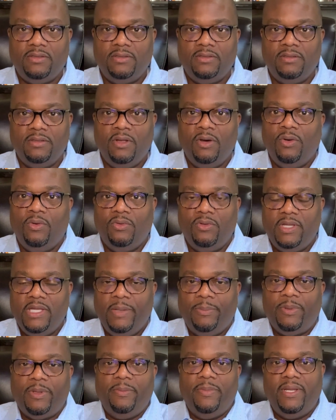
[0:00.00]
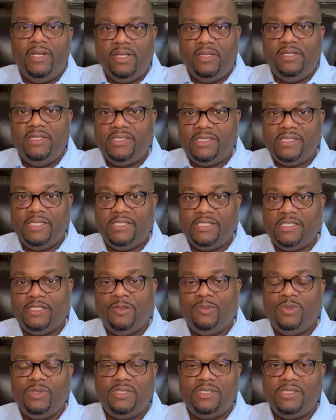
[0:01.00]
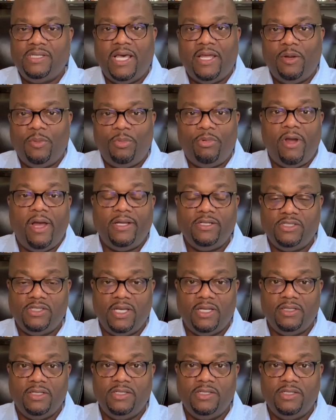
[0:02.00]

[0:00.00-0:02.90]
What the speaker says: No, implementing these systems is not a project.